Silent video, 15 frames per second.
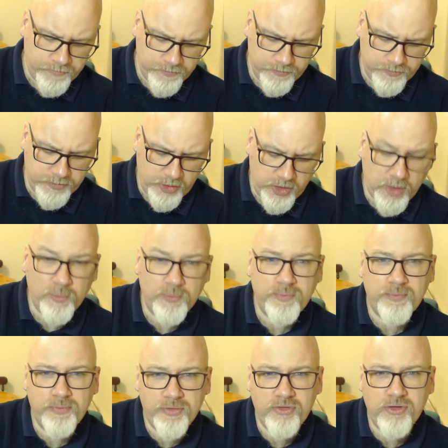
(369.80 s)
Now that I'm
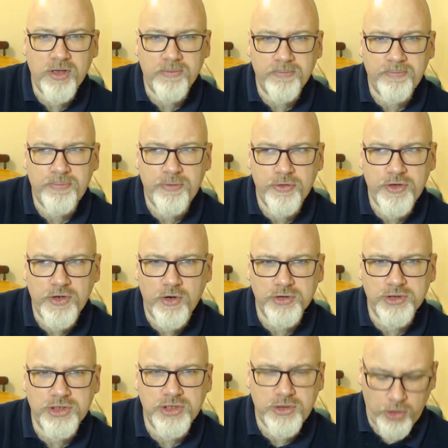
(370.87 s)
putting it
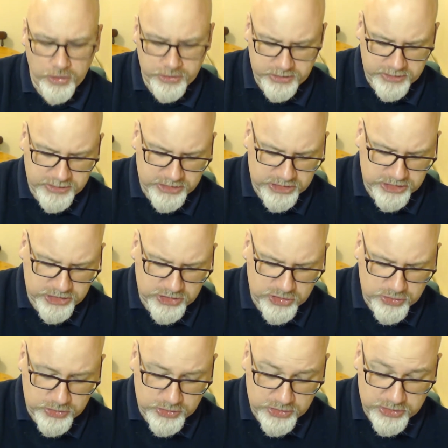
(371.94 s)
onto the cotton, the
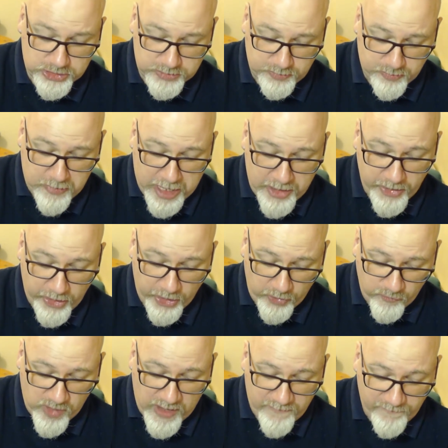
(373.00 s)
smell of the
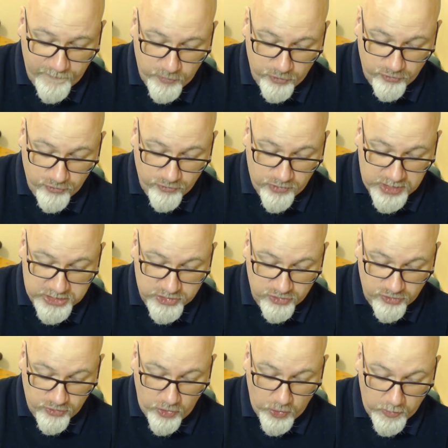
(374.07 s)
grapefruit's really
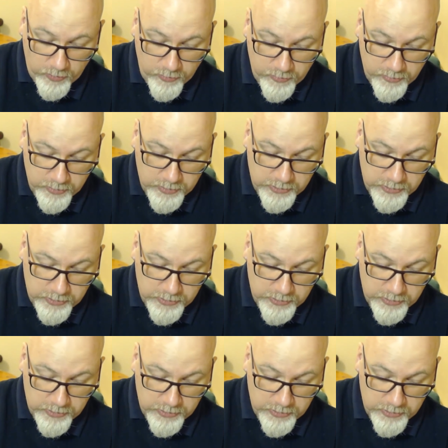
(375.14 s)
strong.